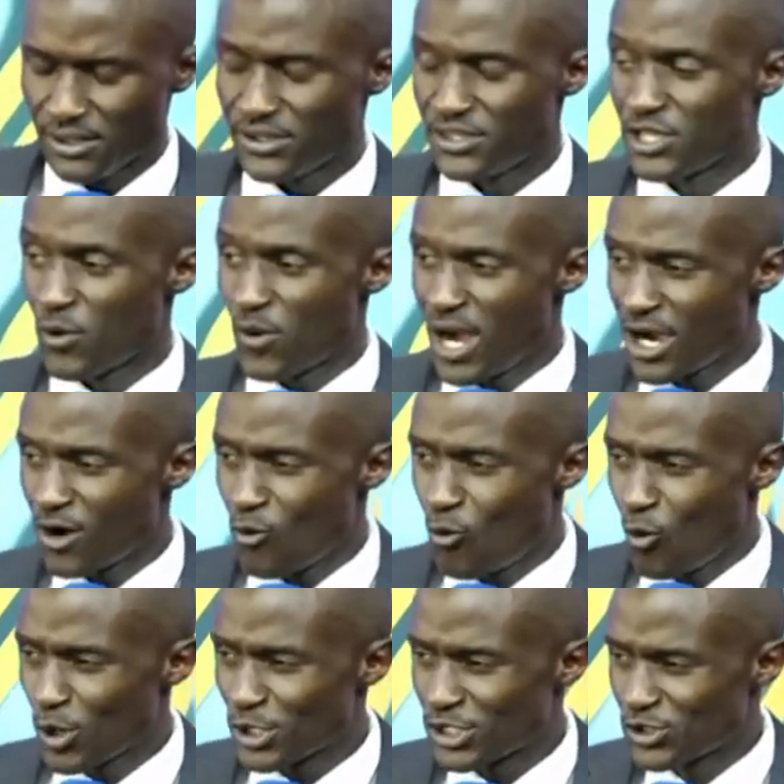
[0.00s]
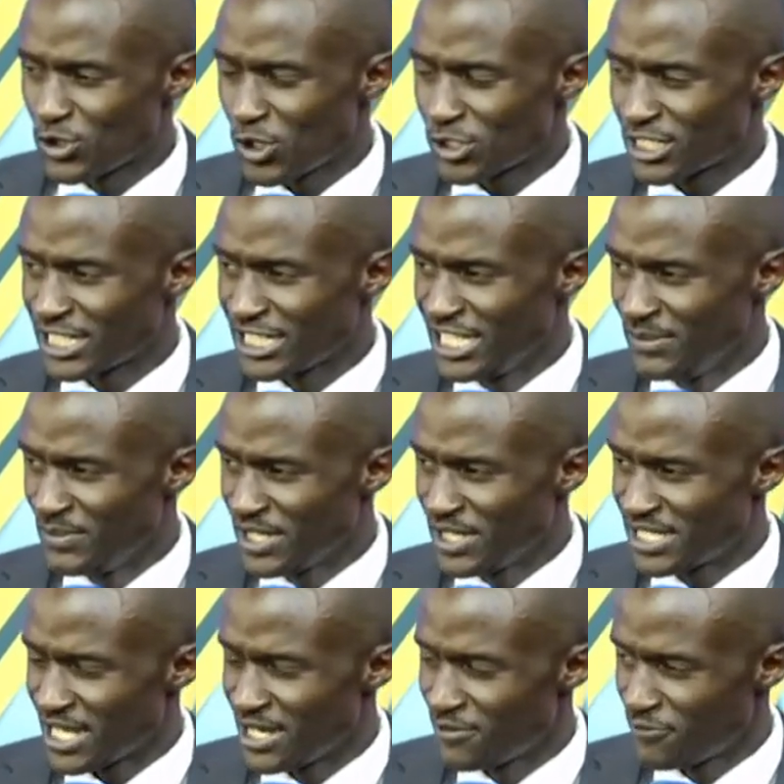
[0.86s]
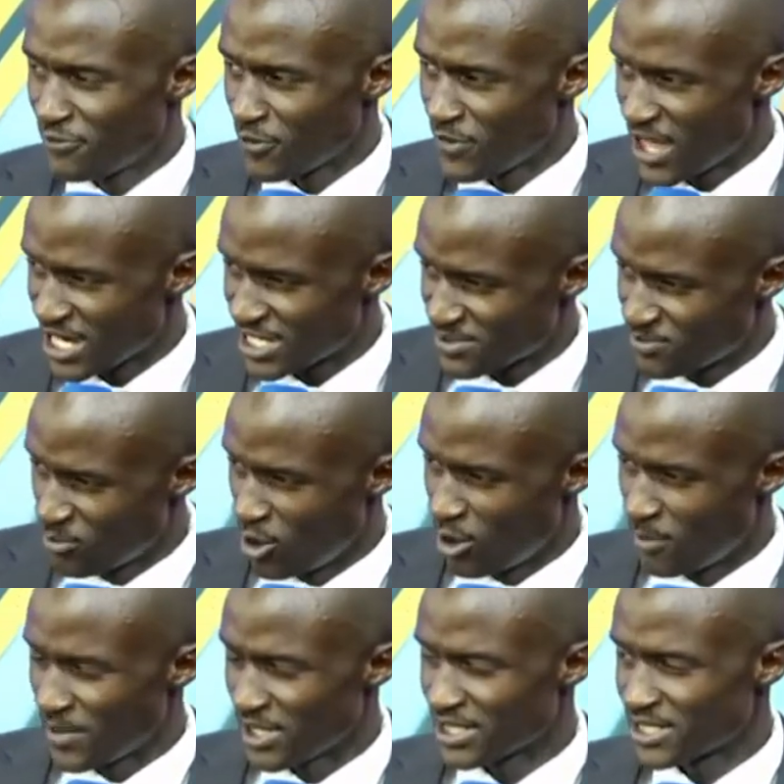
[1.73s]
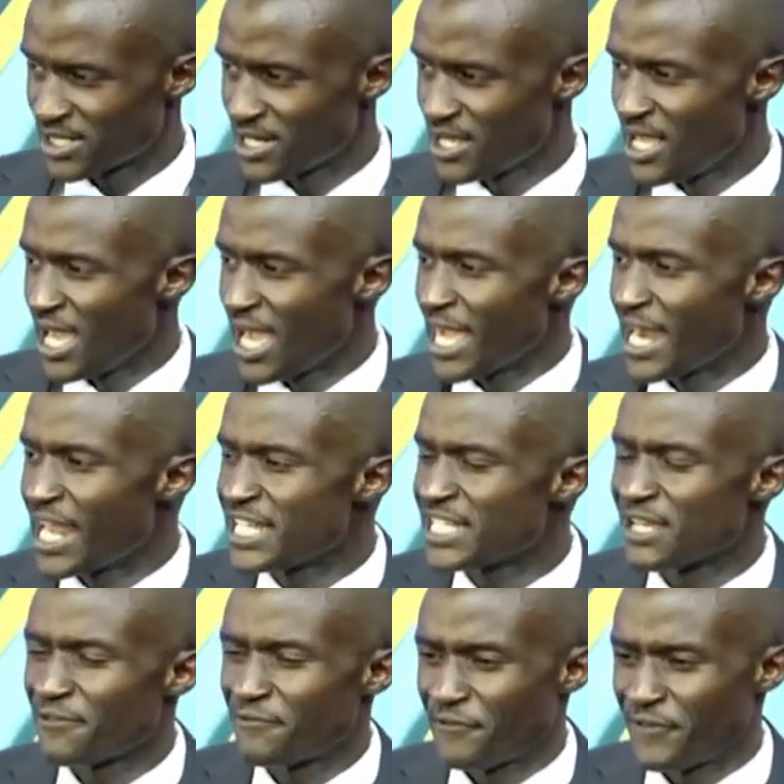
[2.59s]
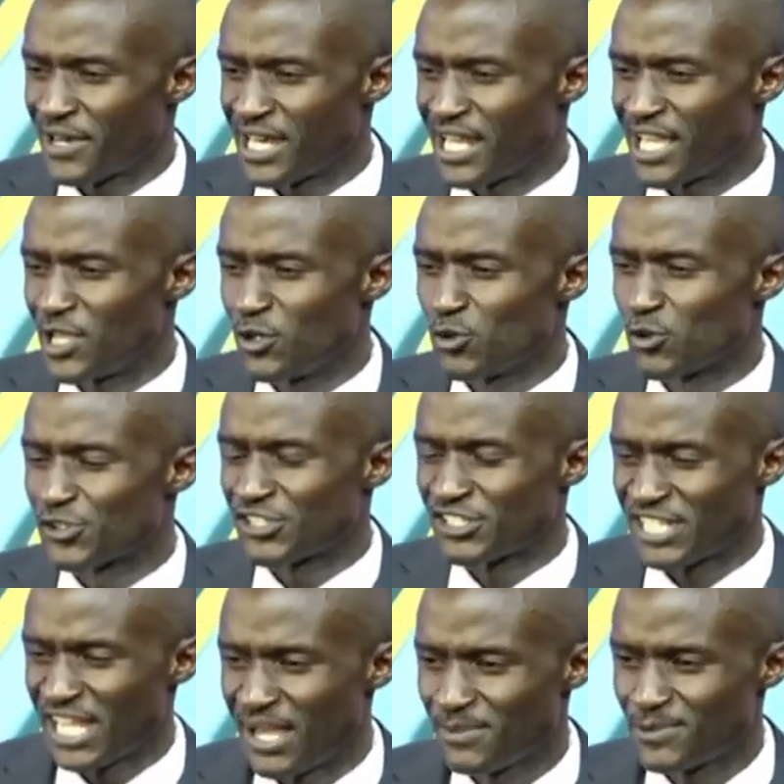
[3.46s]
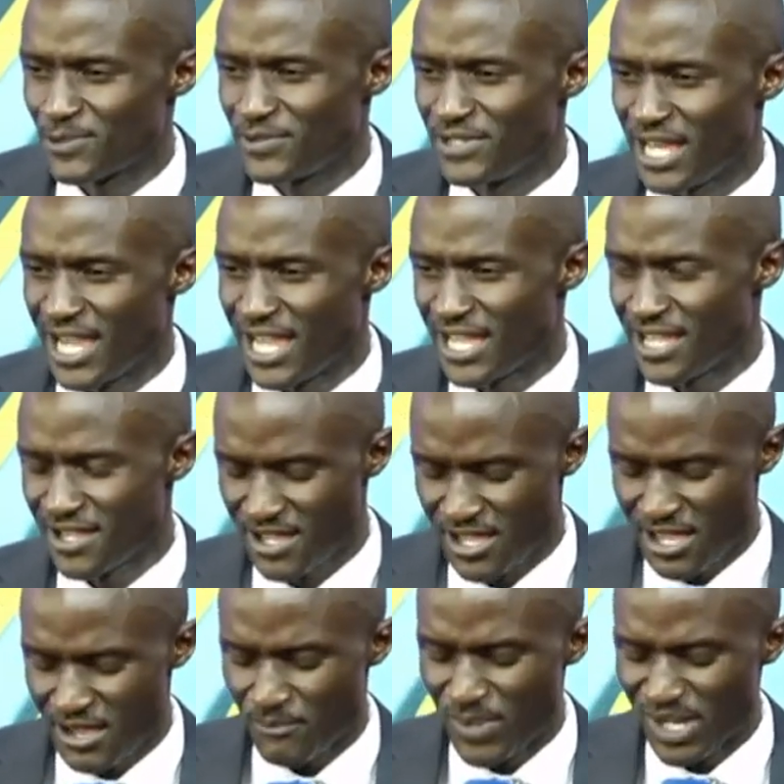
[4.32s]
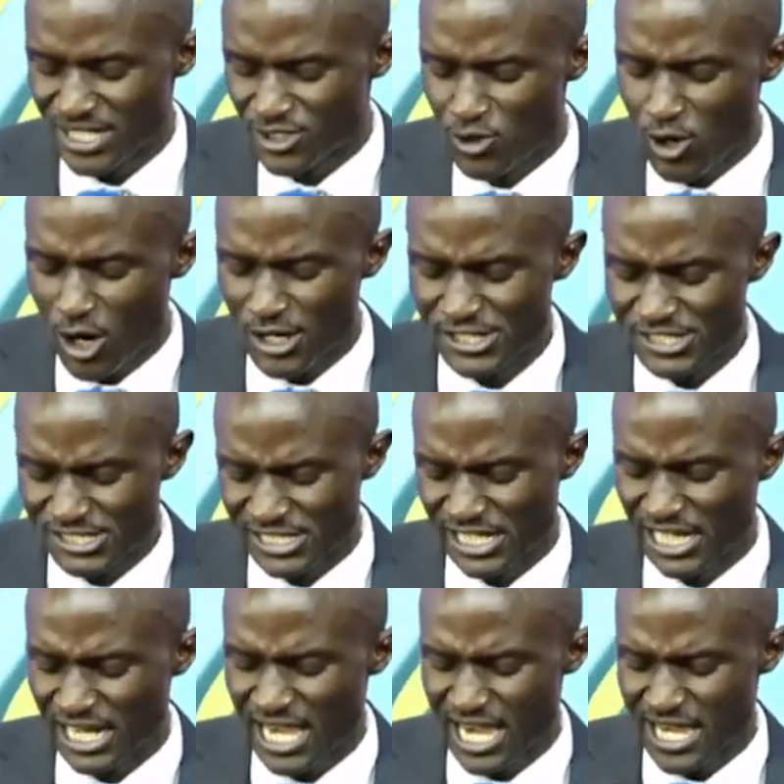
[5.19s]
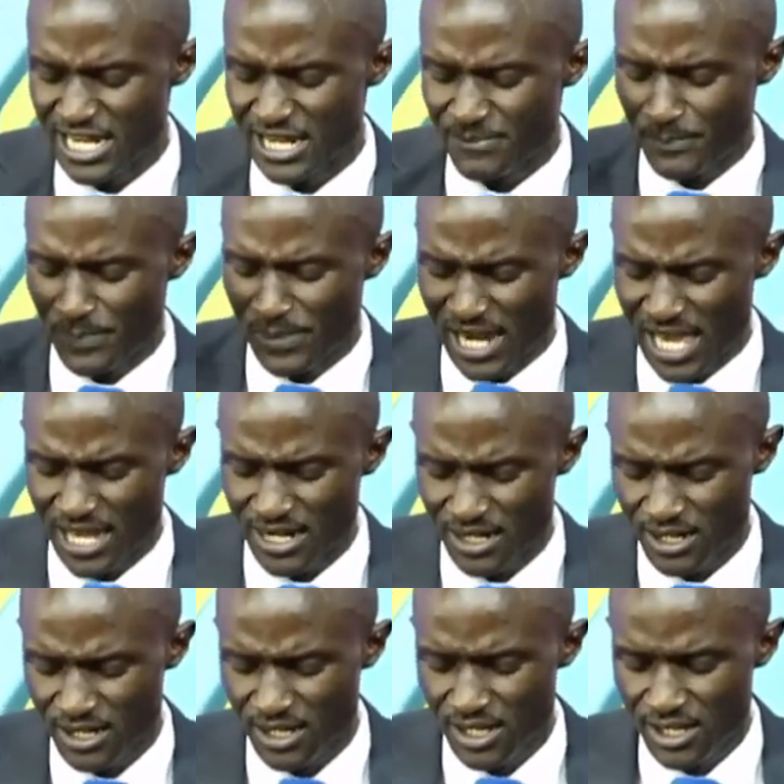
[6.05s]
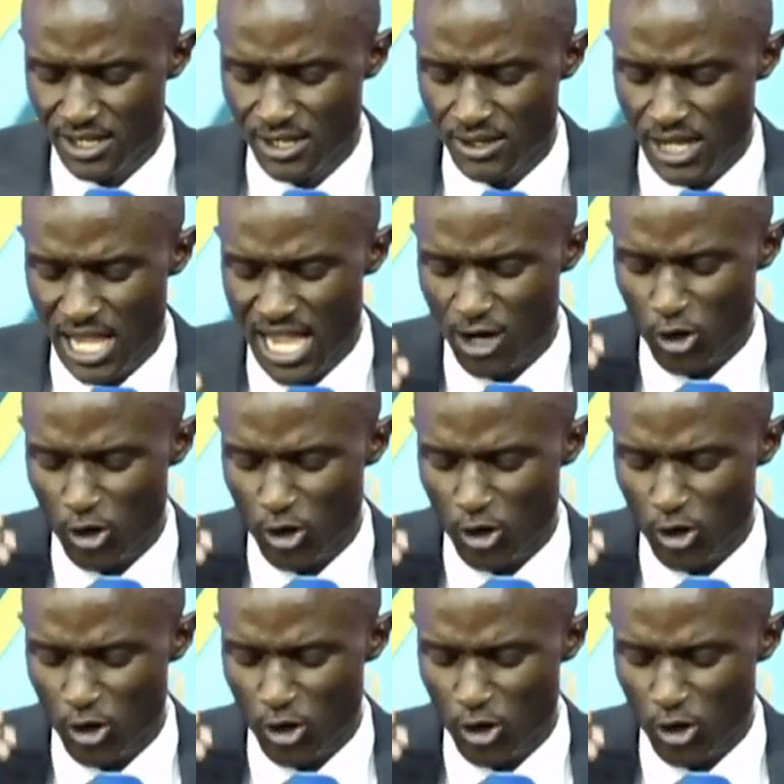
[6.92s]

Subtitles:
The work was not limited for that moment. Elijah felt like it was time to die, but God still had a plan, a